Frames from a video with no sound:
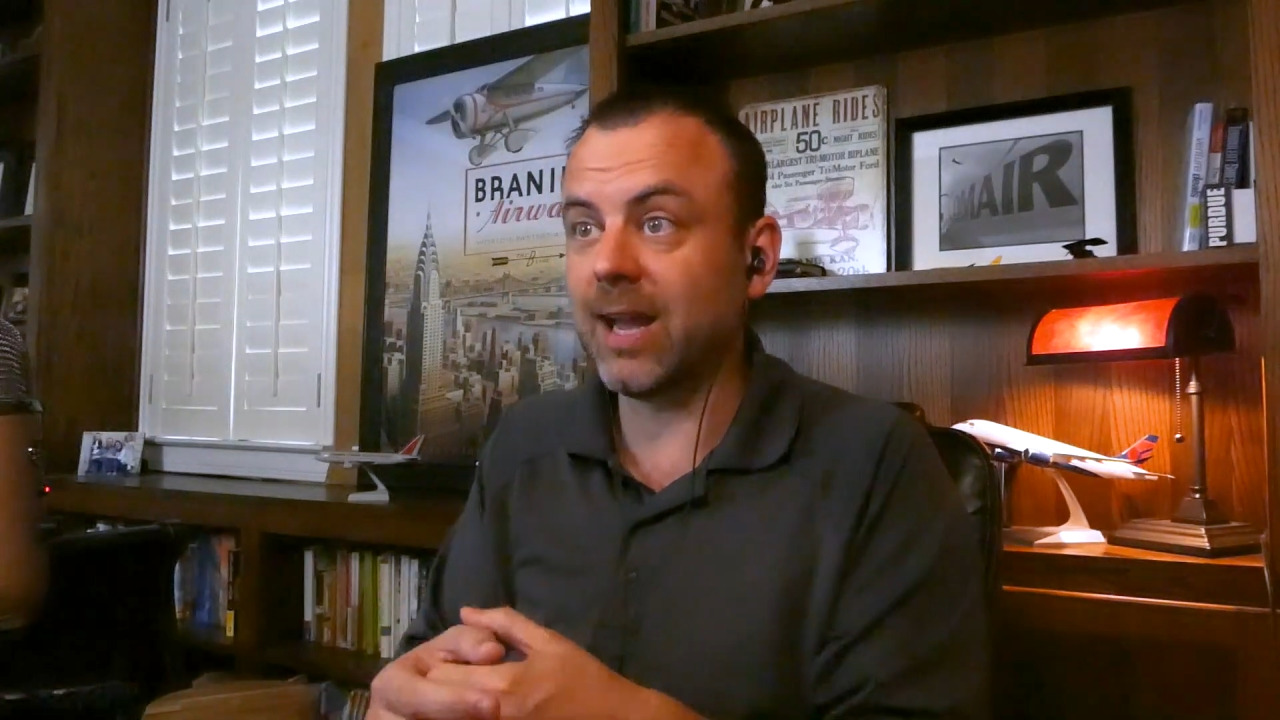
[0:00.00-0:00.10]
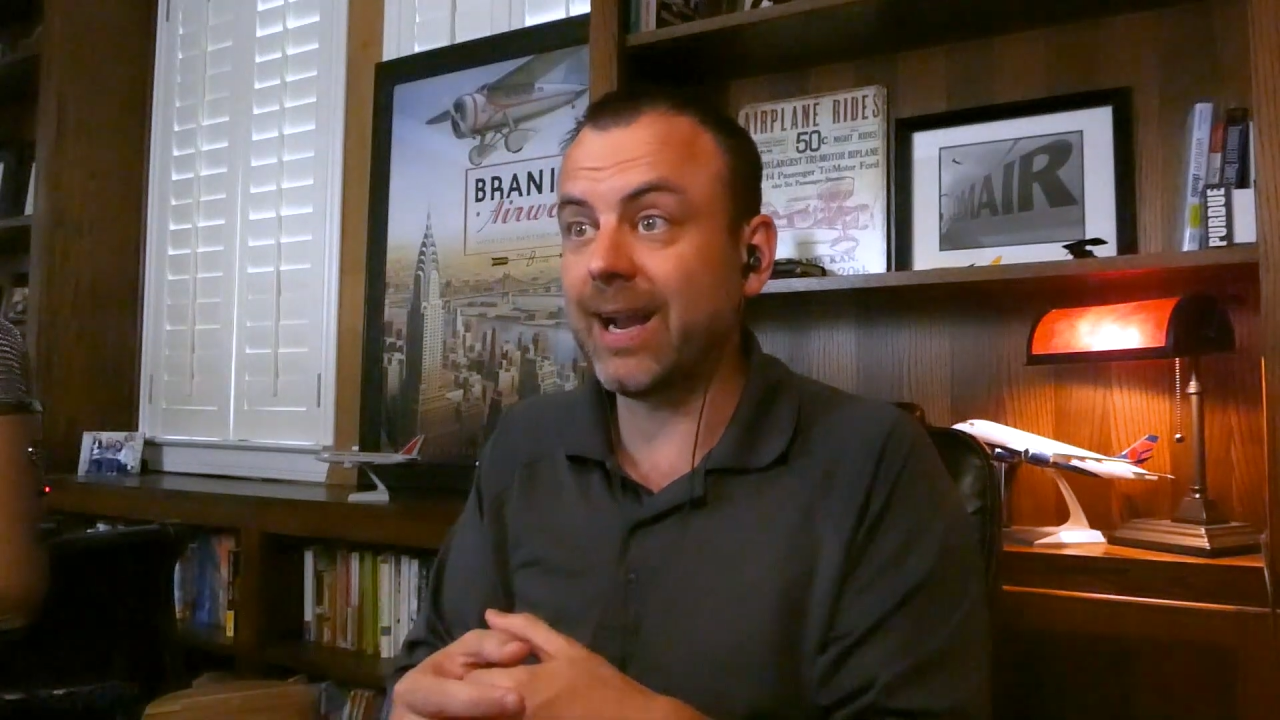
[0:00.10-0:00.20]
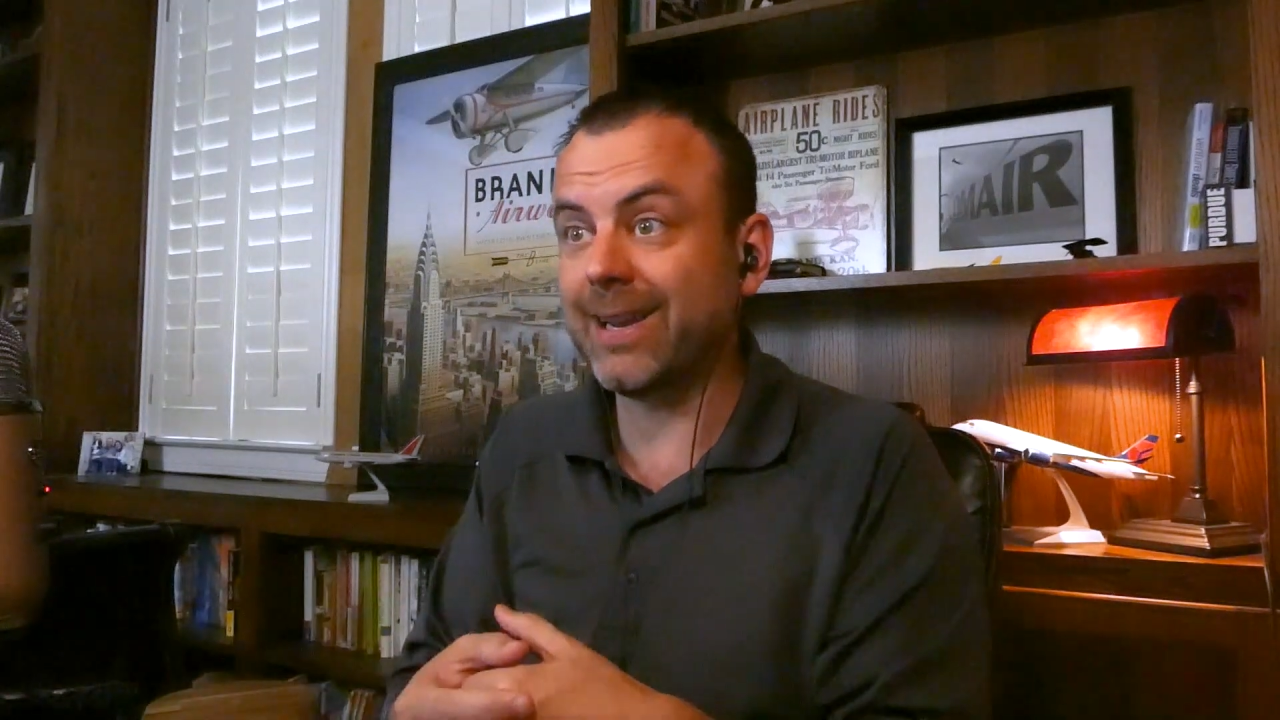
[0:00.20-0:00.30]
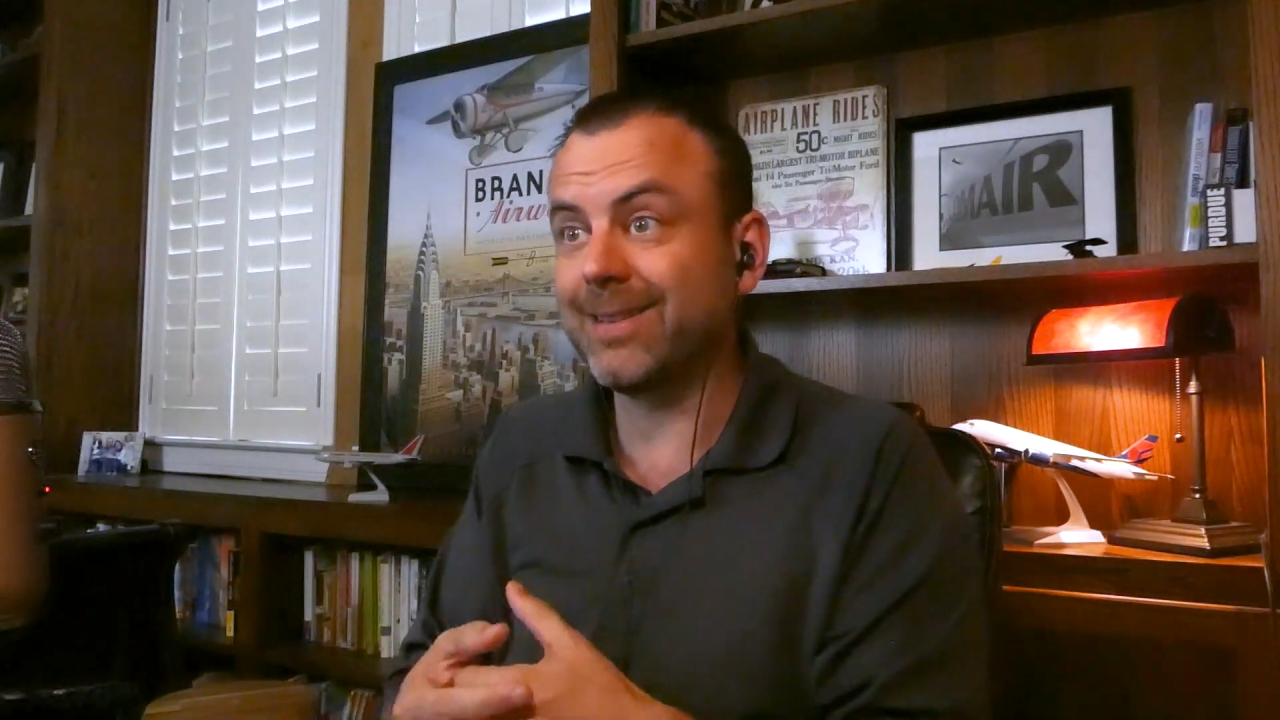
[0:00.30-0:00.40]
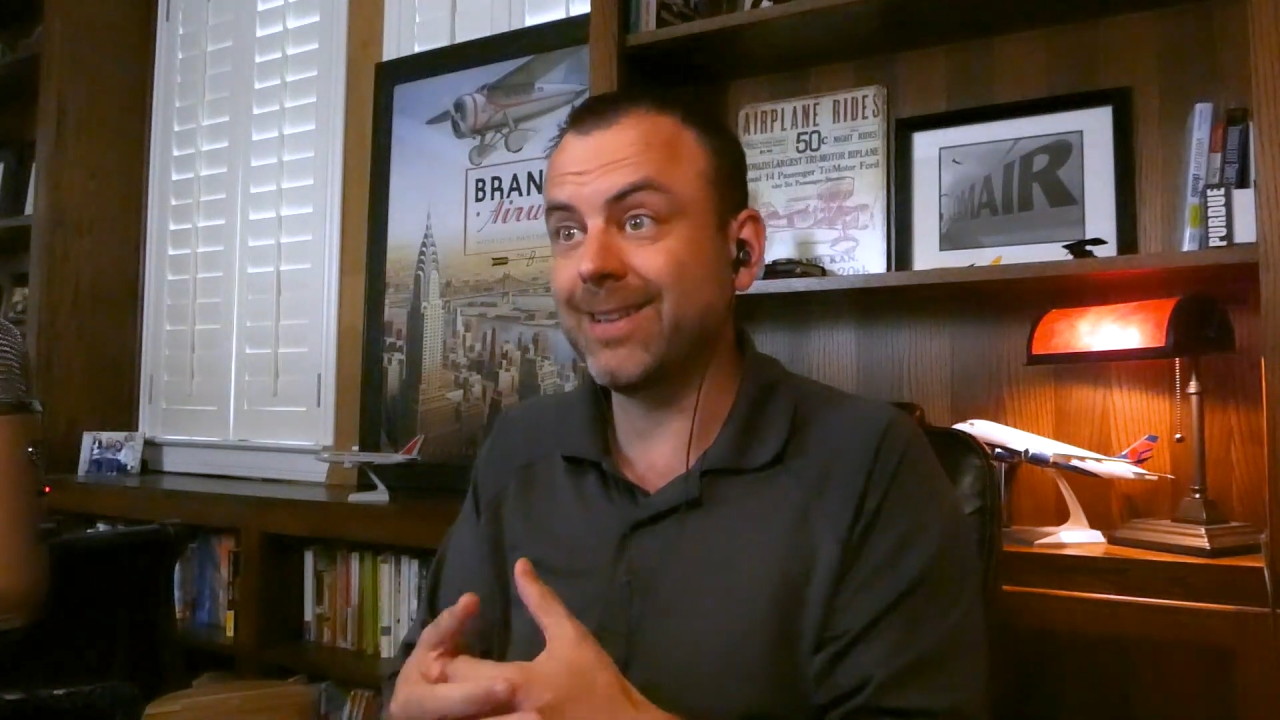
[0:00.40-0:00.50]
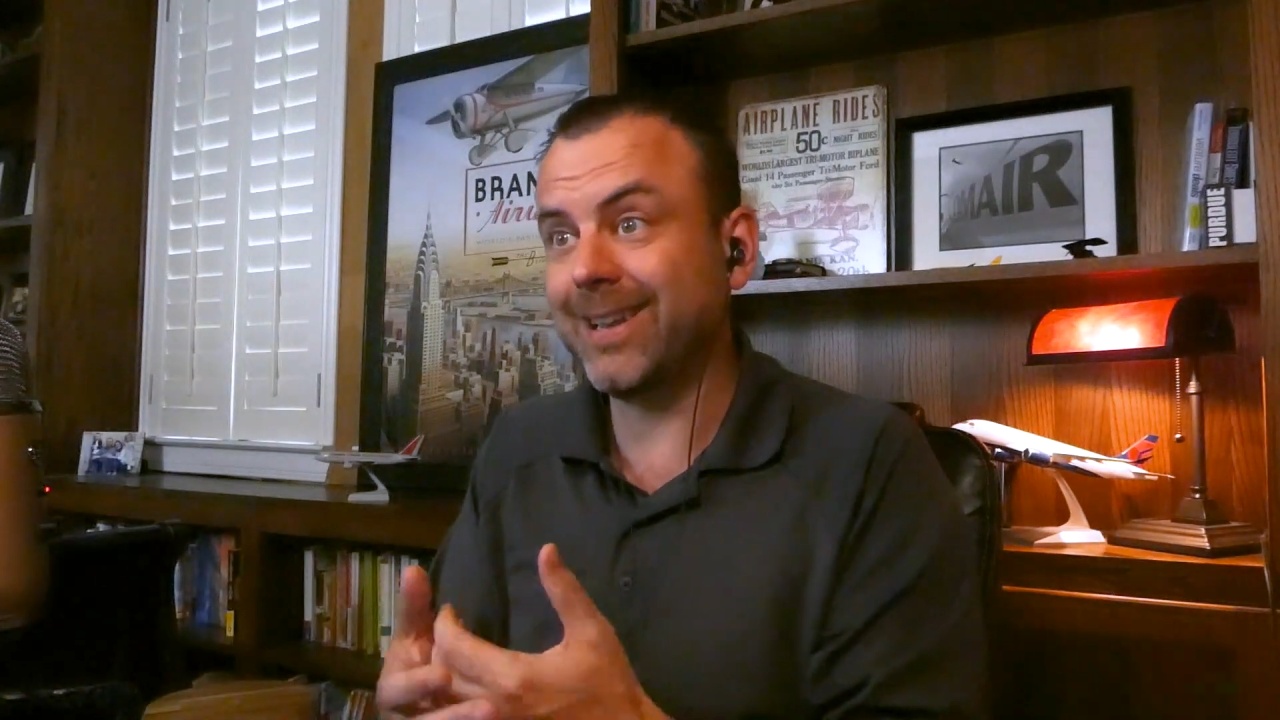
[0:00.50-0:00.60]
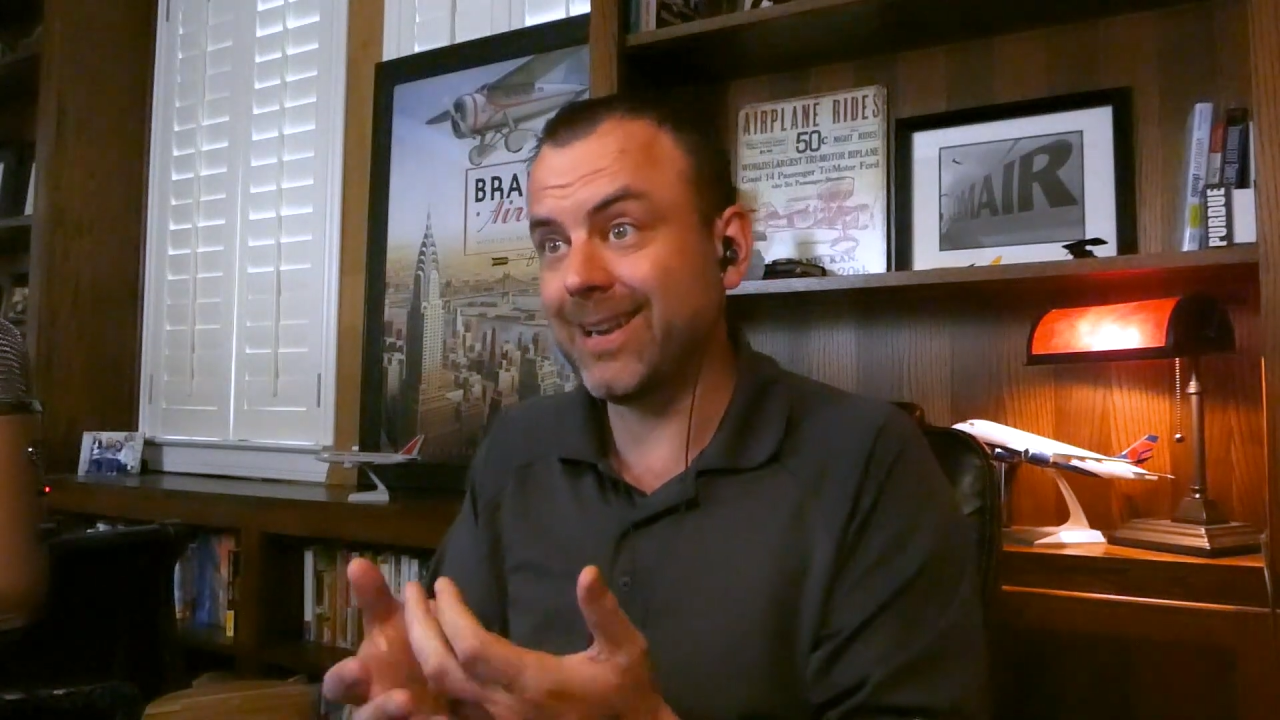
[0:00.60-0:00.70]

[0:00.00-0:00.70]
line,